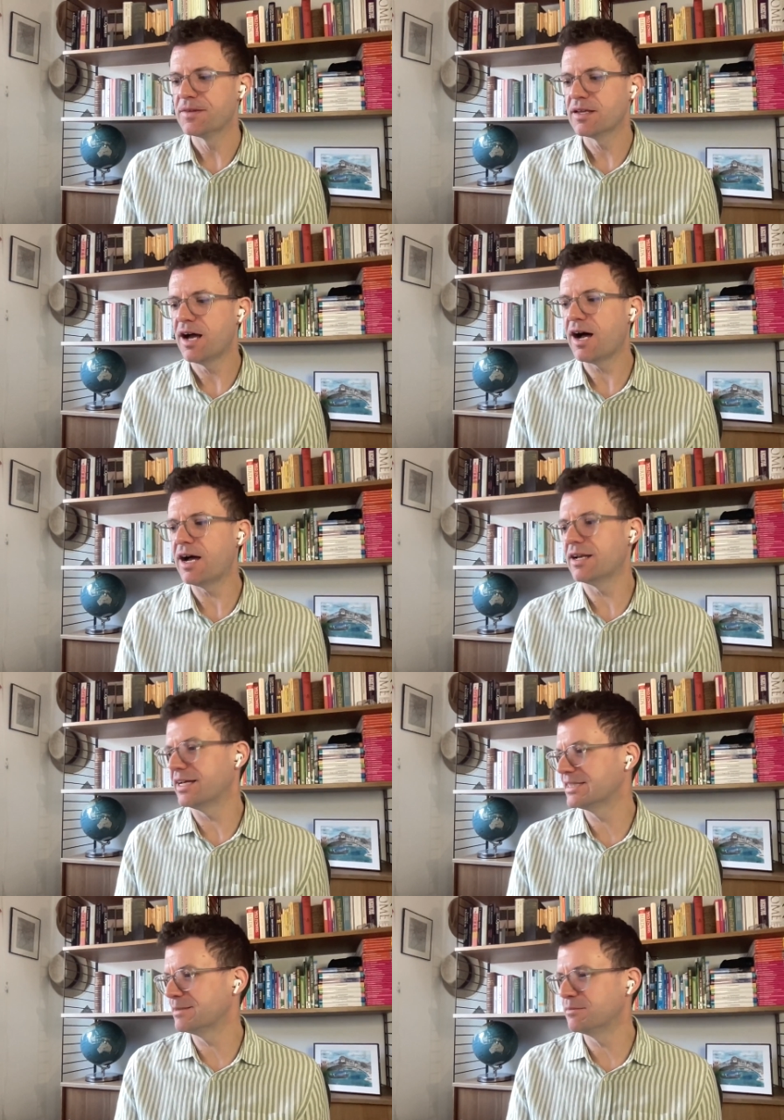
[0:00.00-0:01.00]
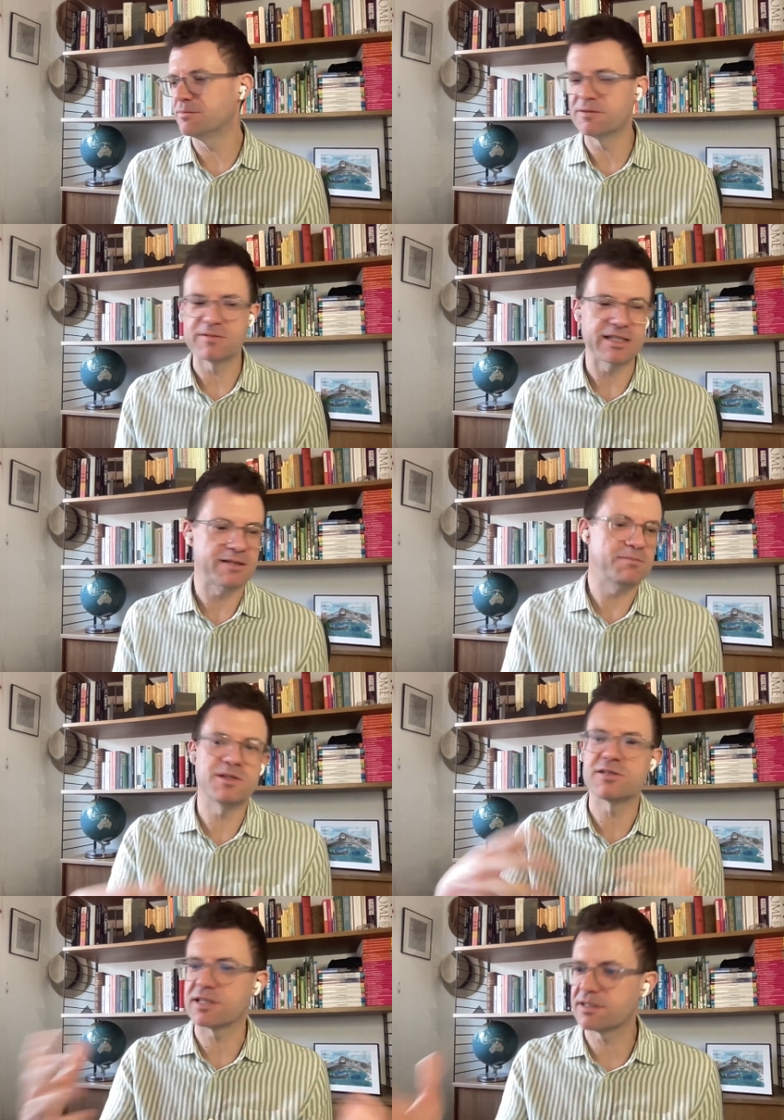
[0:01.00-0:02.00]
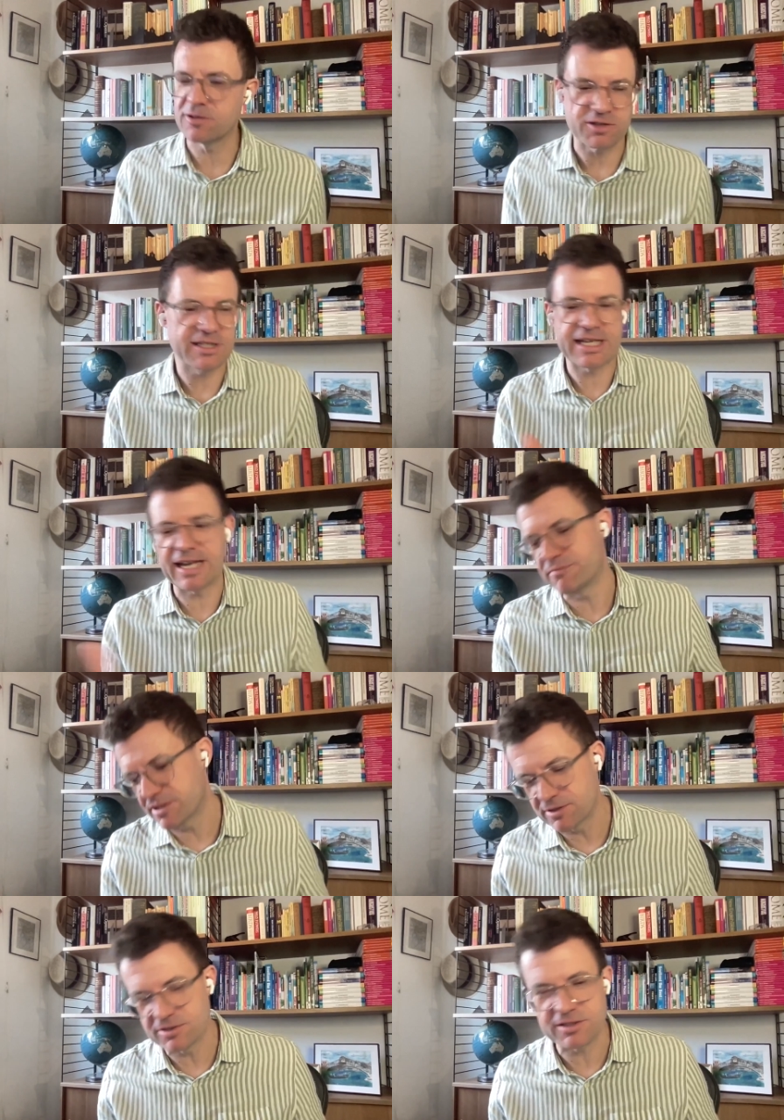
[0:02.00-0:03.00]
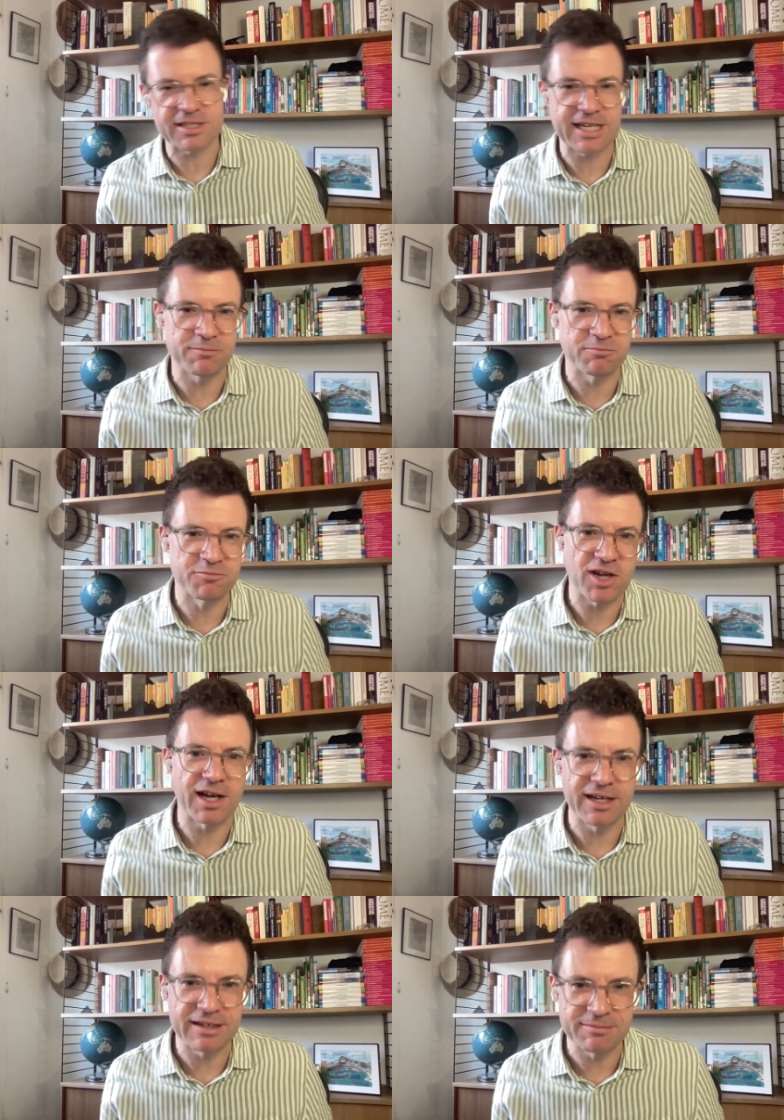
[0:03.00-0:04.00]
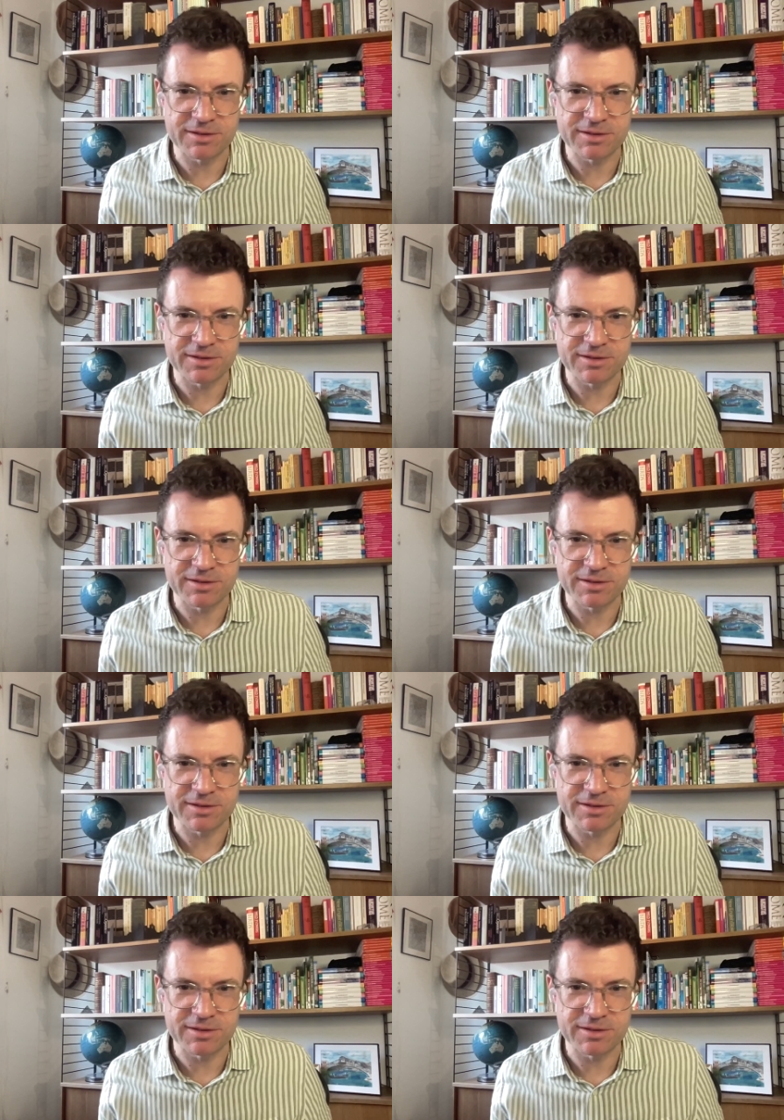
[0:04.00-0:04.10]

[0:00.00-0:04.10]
highlights a moment where the music soars and the camera soars at the same time.